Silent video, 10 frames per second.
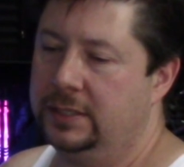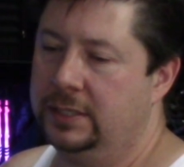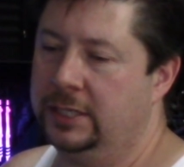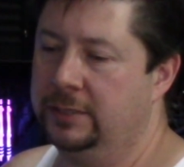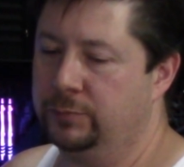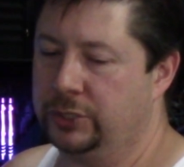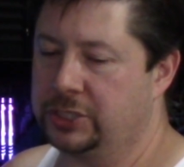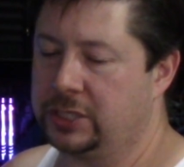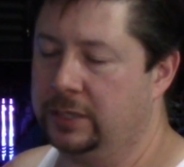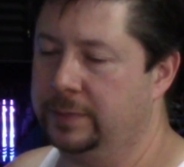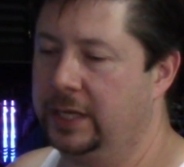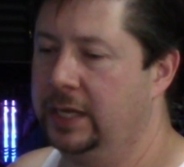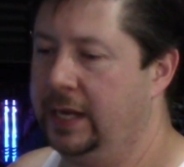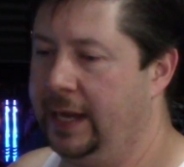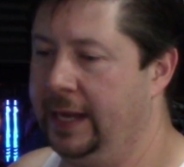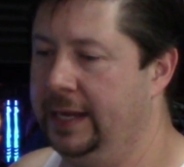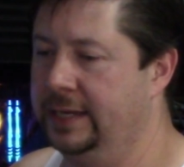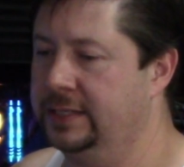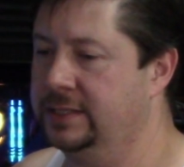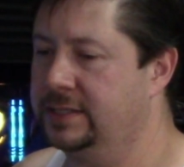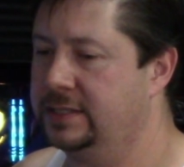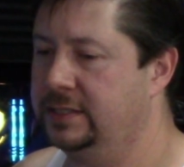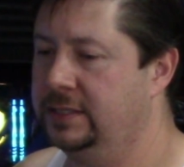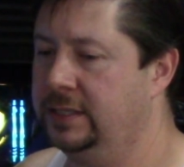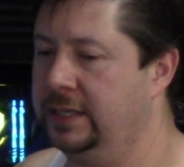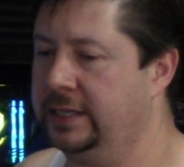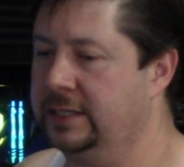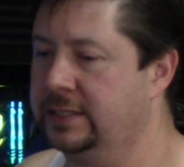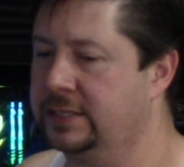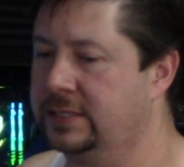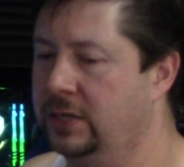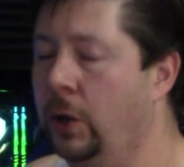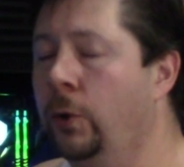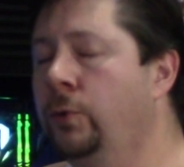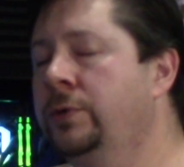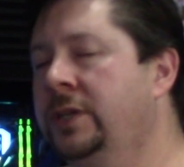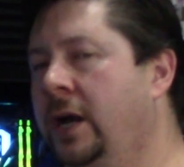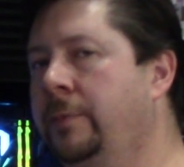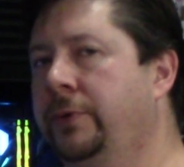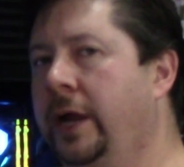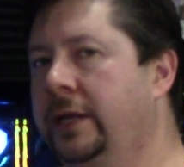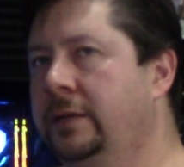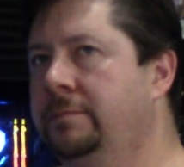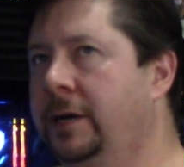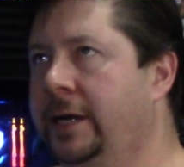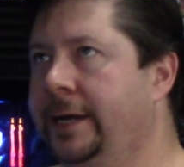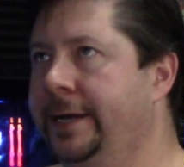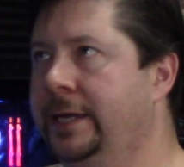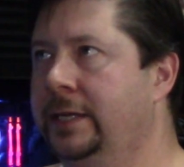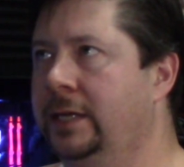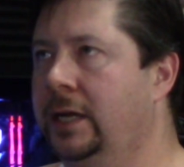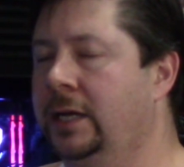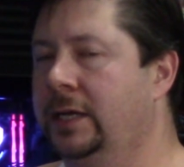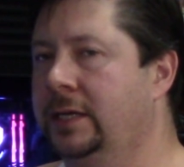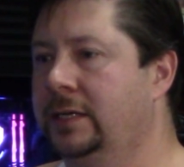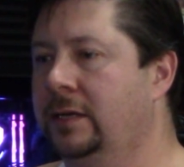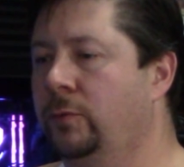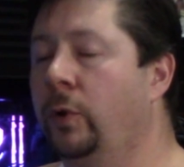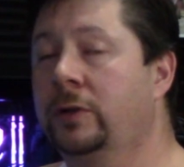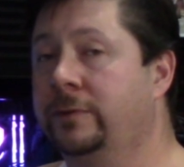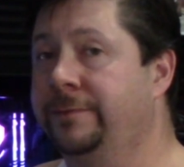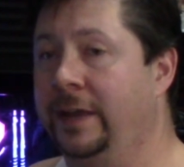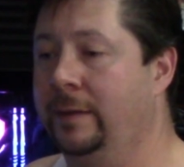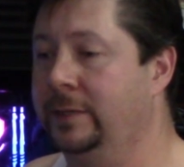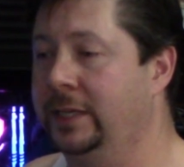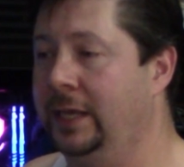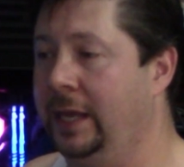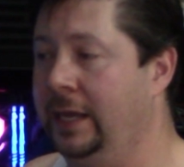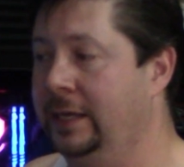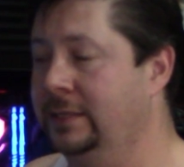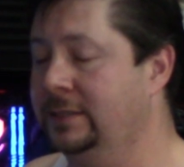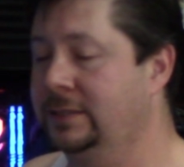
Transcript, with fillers: in British Columbia, and it is mm-hmm. owned and operated by uh, a wonderful family and